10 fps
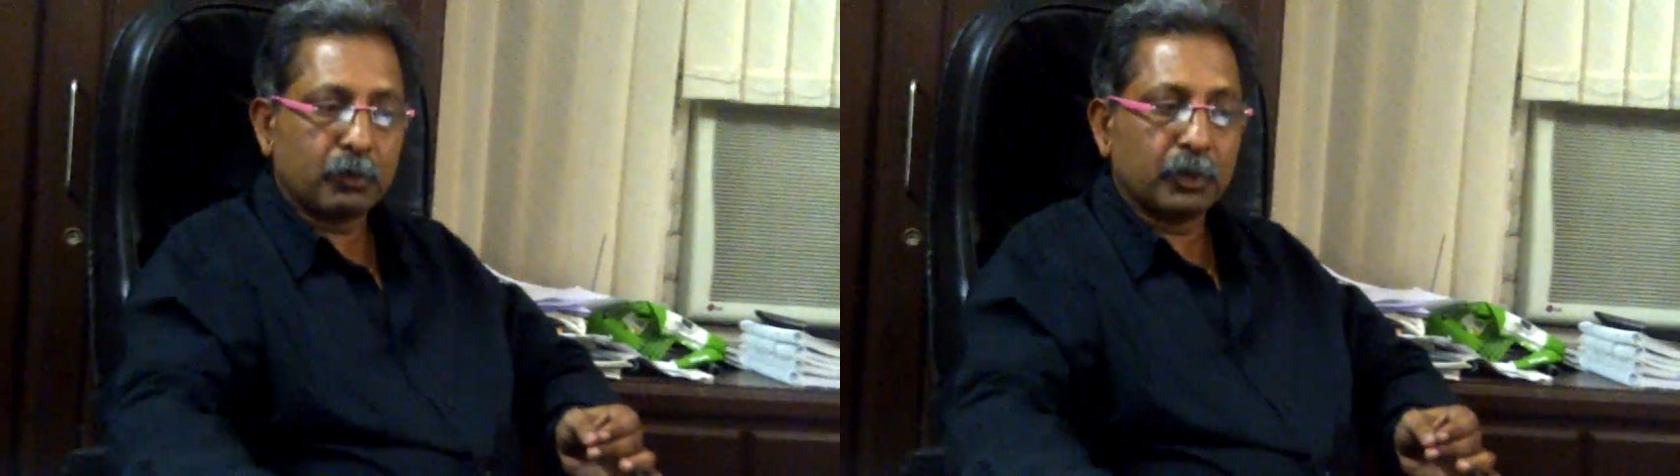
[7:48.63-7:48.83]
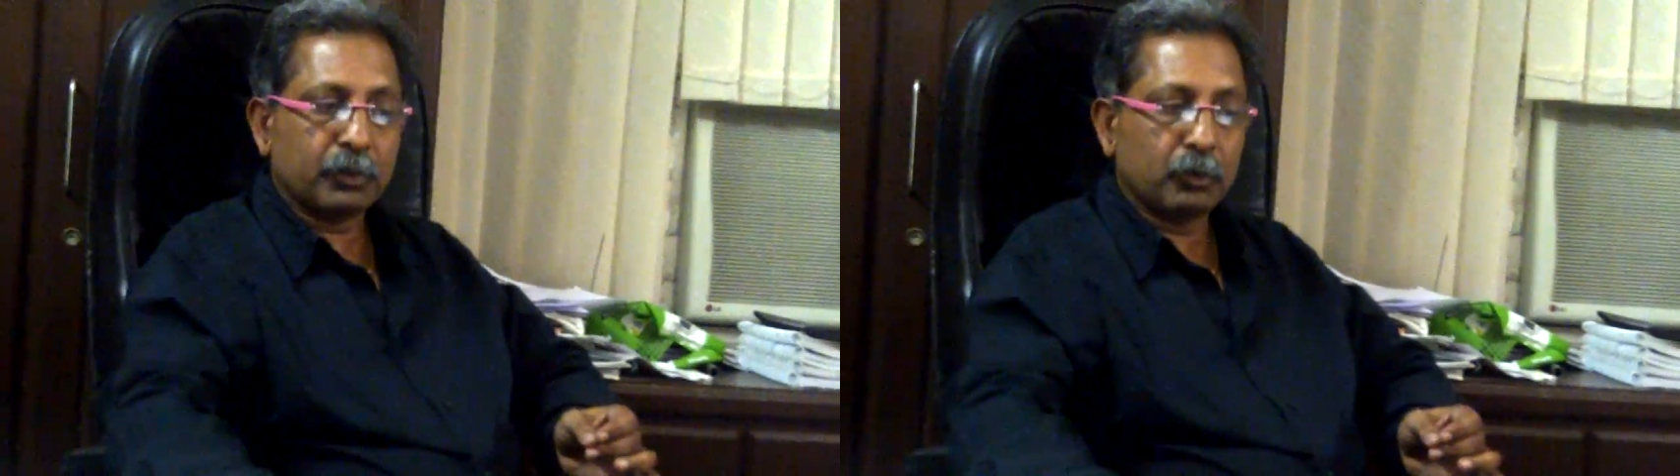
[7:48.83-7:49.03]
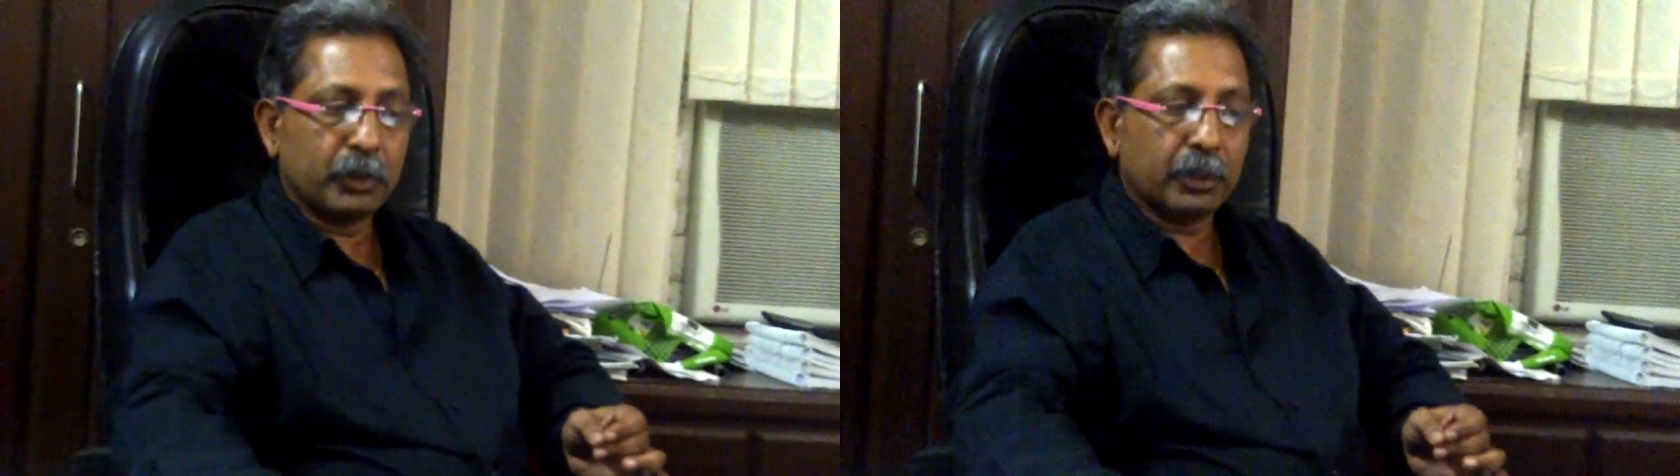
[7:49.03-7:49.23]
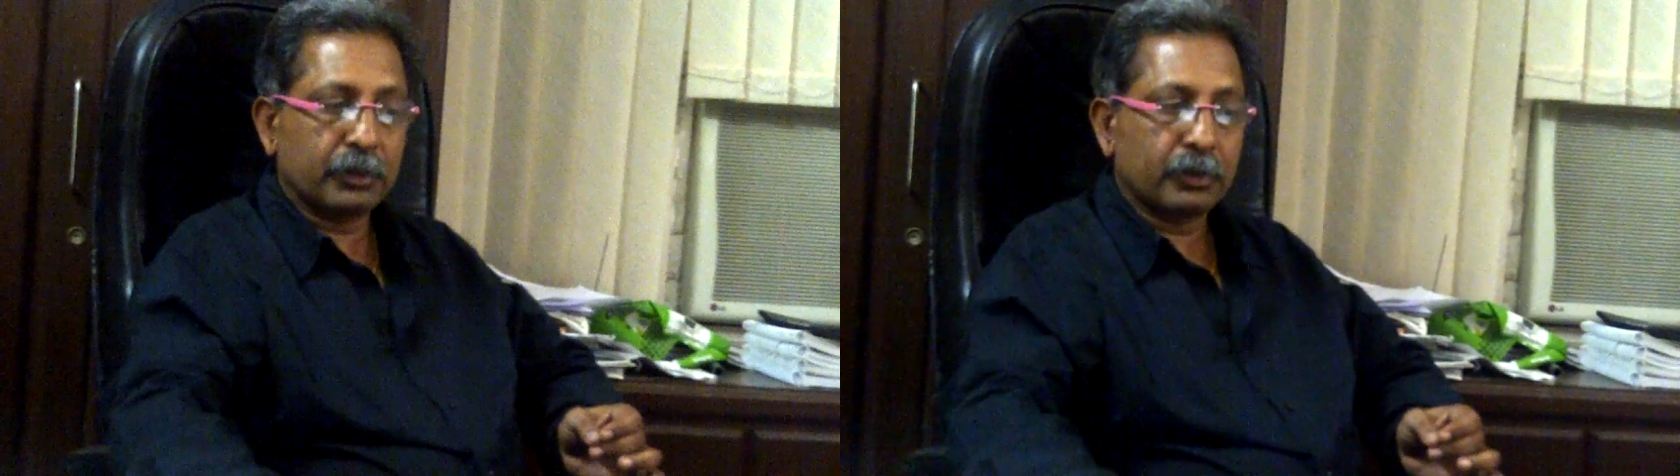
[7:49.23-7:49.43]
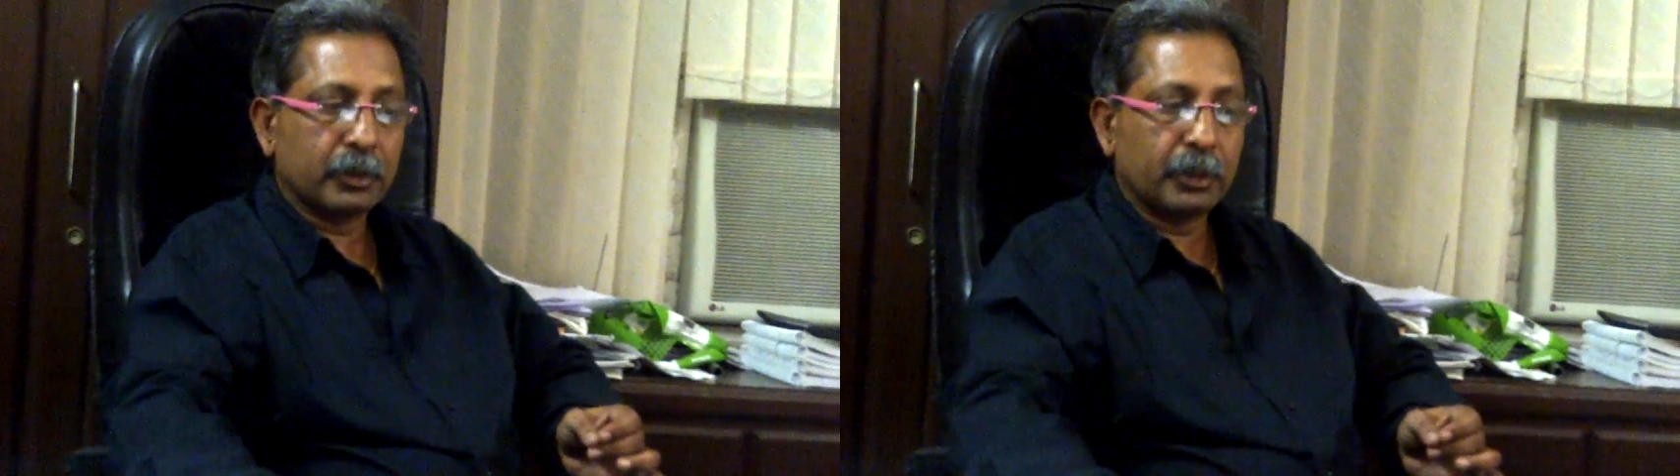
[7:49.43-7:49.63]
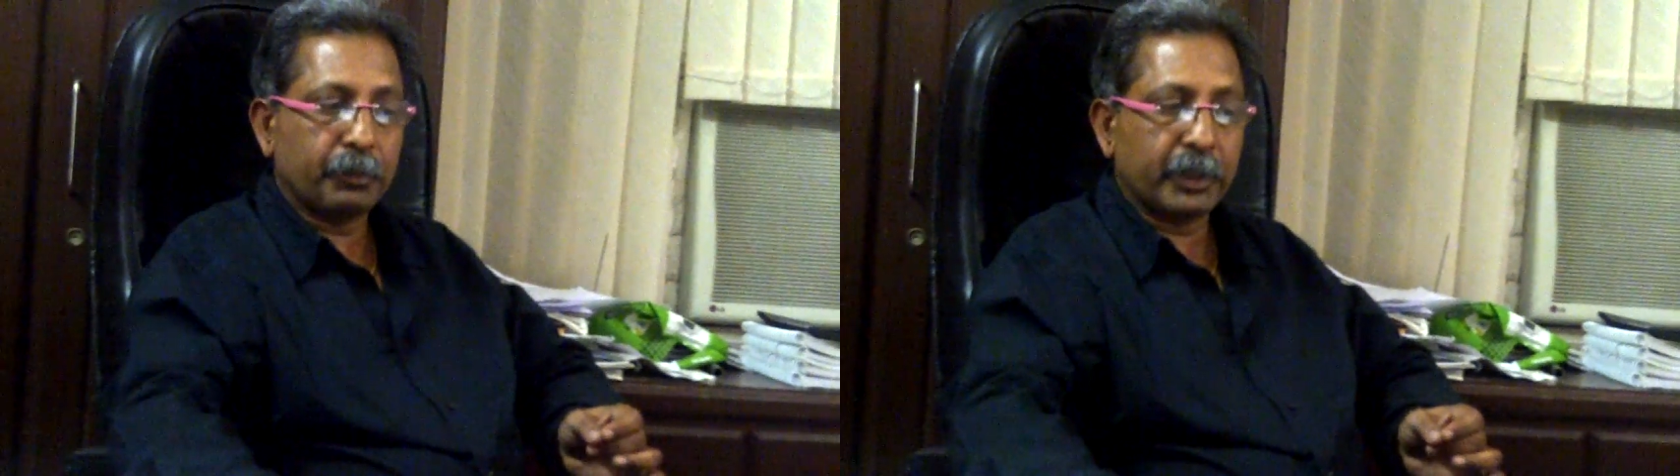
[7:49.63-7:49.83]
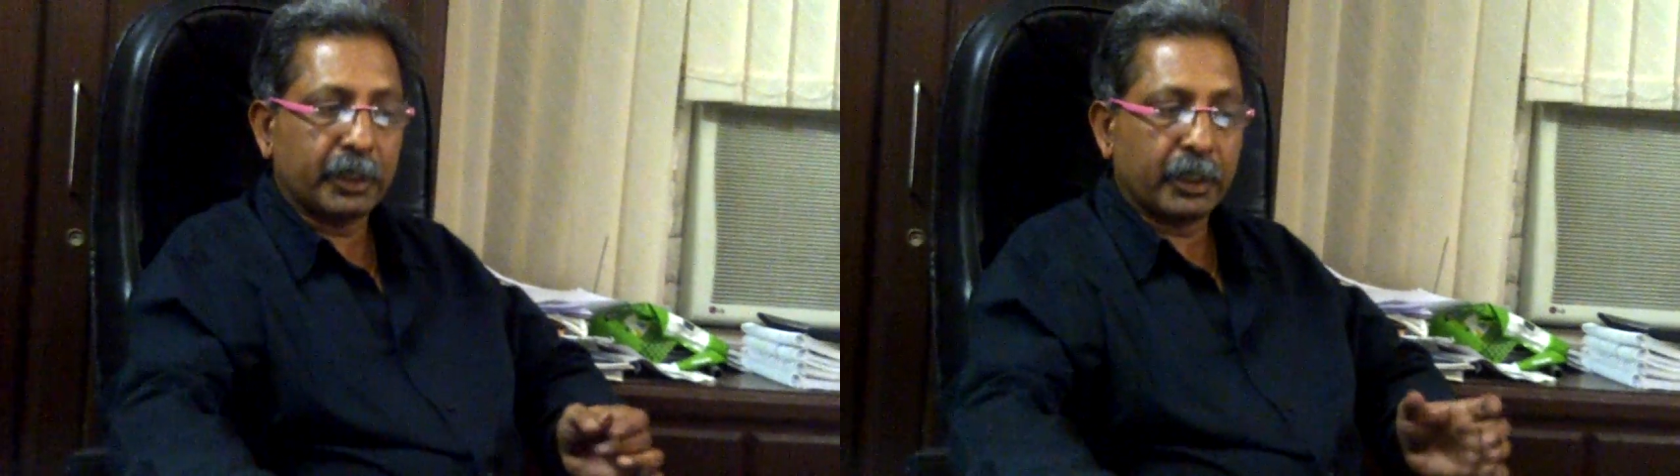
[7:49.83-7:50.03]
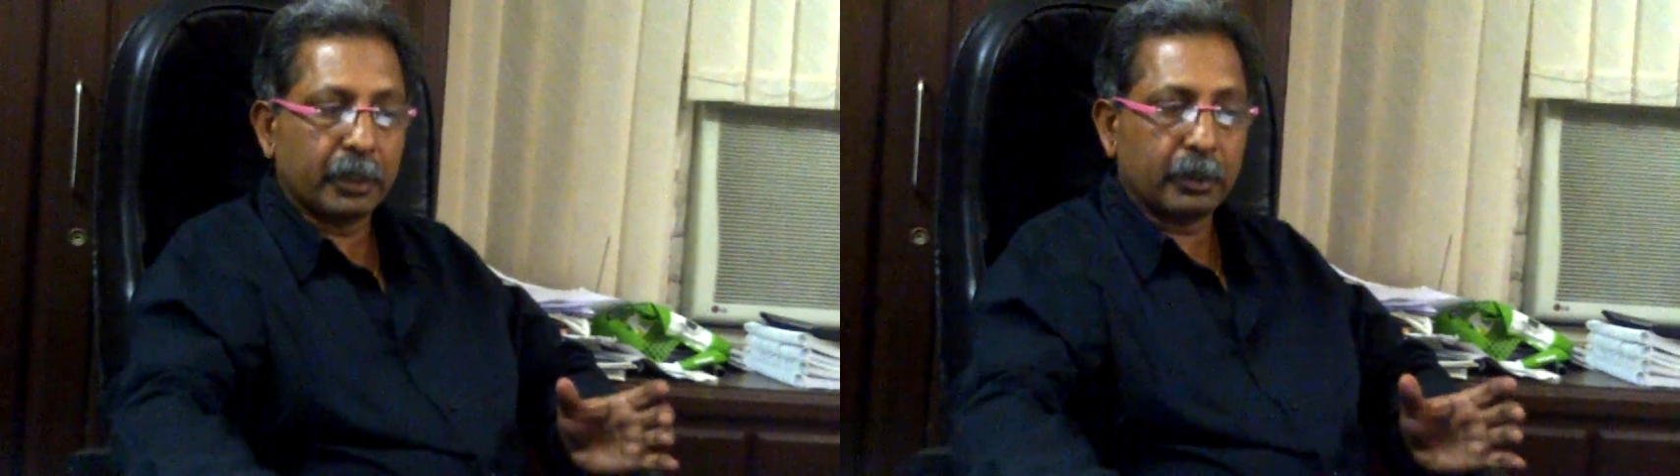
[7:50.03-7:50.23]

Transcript: to the students depending